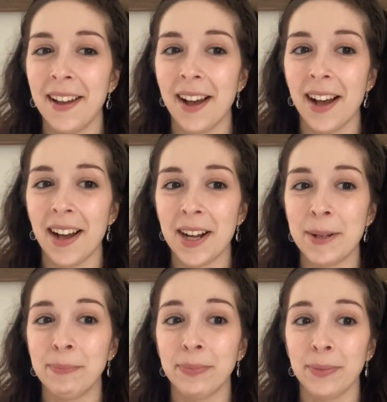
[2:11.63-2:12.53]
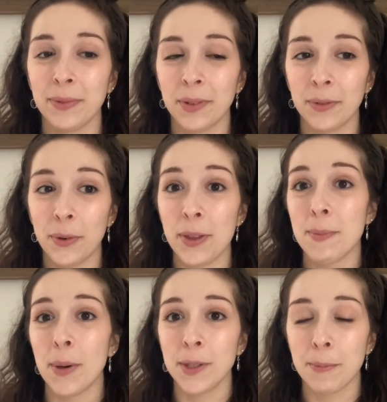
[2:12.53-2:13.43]
um, for the
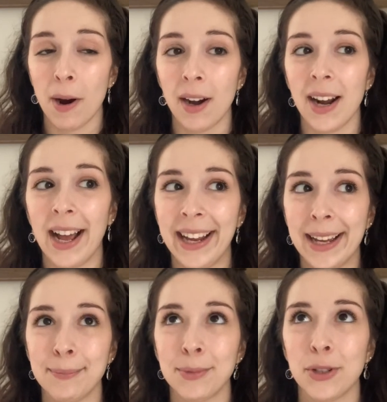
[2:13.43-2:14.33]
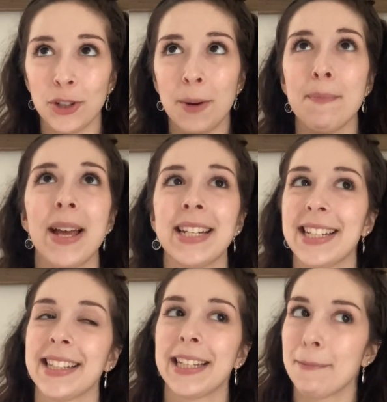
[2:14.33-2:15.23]
most part, I am
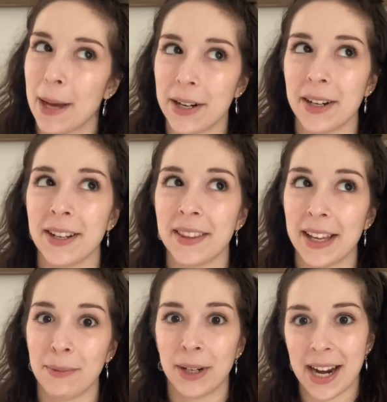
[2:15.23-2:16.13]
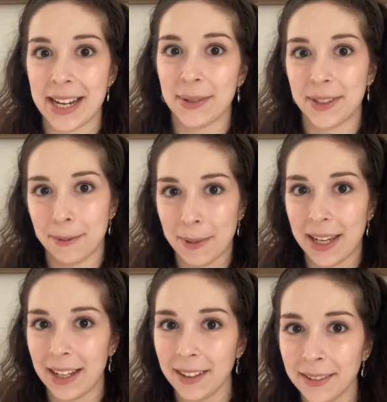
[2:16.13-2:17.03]
tremendously better than where I used to
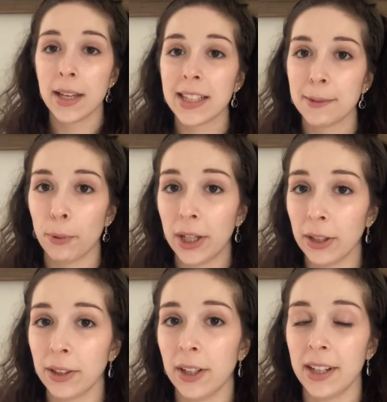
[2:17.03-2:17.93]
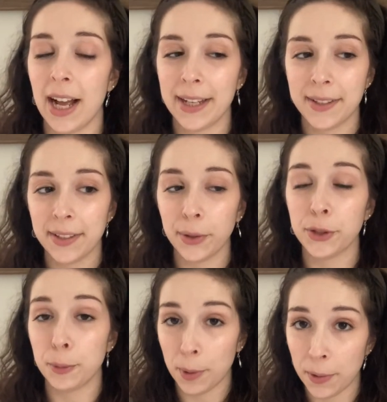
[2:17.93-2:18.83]
be. Spoiler alert, I still
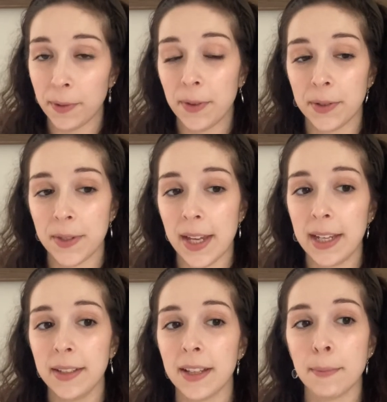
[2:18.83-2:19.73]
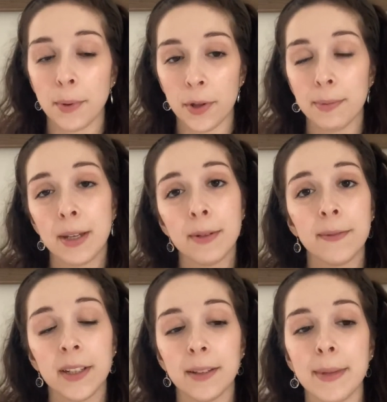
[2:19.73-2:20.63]
do both of those things. They both make me
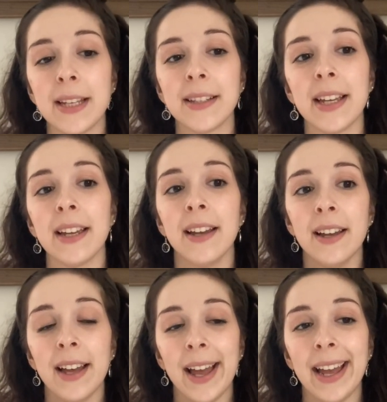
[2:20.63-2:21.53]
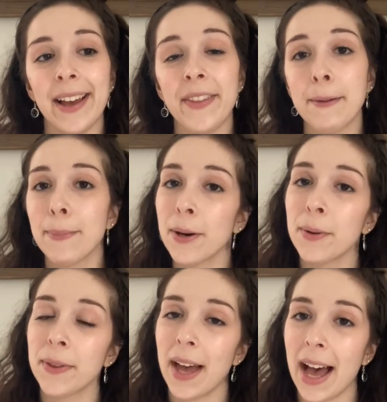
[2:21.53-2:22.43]
feel amazing and they
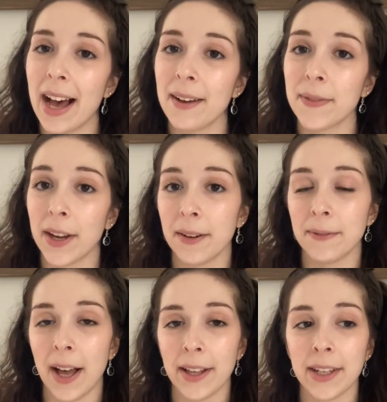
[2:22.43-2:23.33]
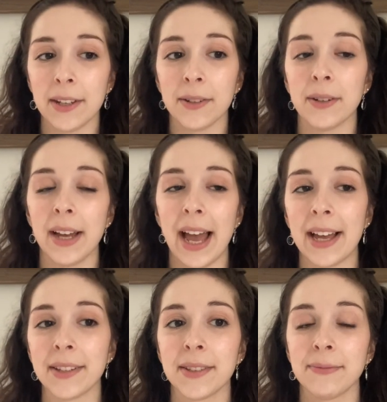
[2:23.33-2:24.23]
both have their value
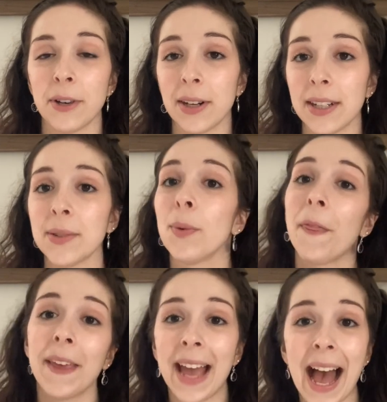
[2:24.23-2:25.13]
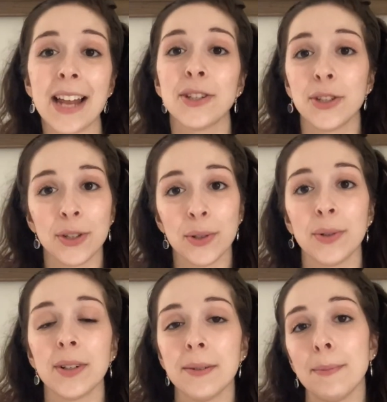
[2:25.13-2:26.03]
as far as what they add
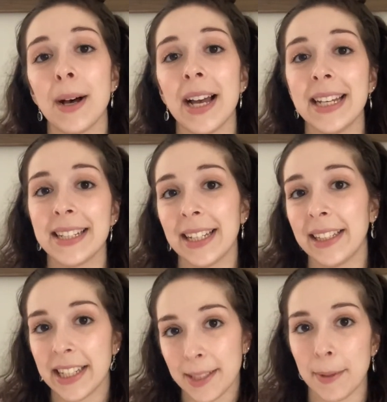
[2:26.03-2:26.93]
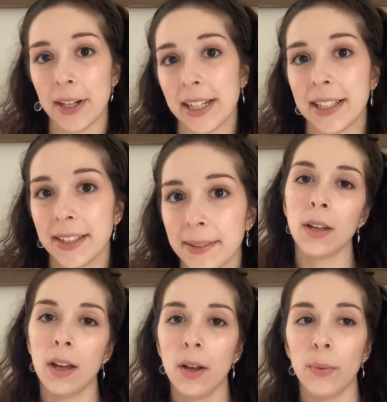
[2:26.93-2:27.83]
to my daily experience.
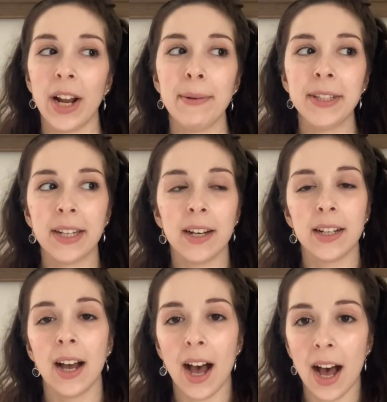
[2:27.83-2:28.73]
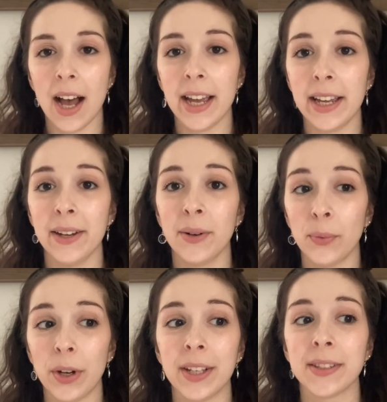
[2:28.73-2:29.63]
When I was young, I
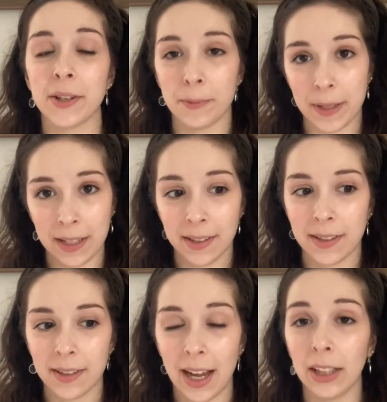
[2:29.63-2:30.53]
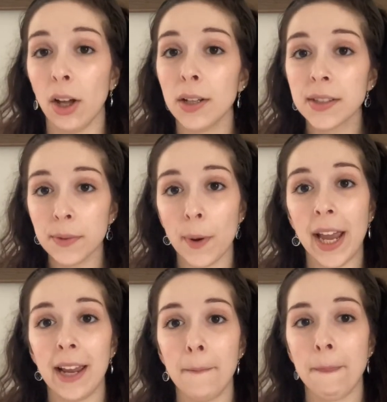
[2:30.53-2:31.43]
was obese. I lost the
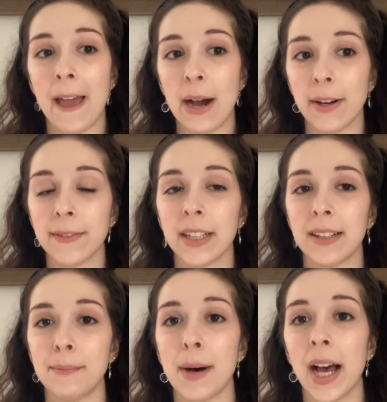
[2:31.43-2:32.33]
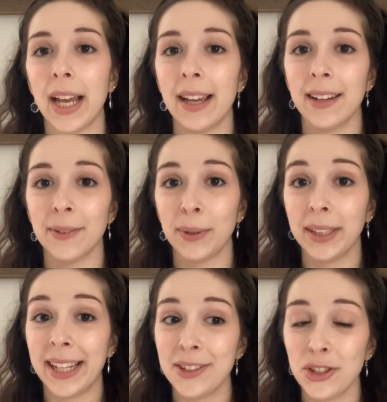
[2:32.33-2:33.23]
weight, however, my
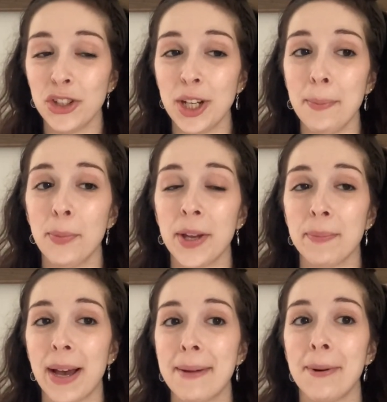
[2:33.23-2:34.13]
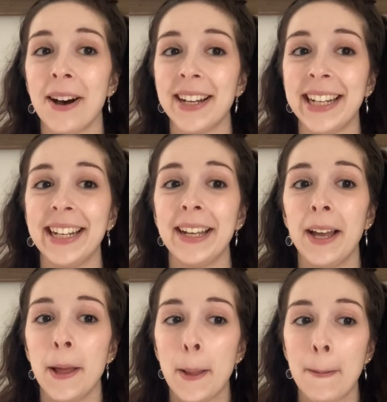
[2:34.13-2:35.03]
relationship with my body
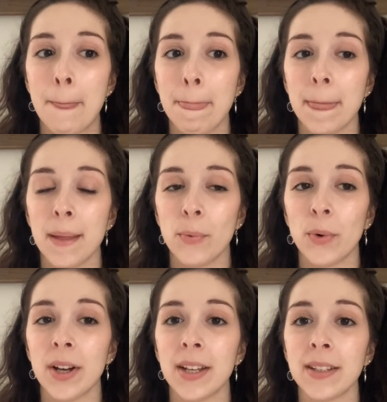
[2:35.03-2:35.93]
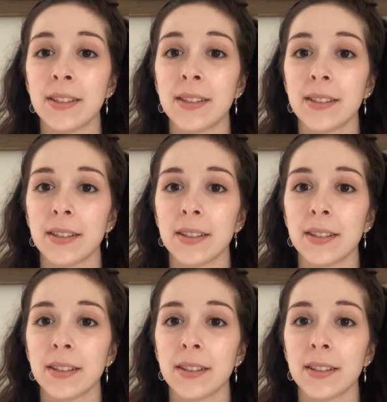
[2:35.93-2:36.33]
was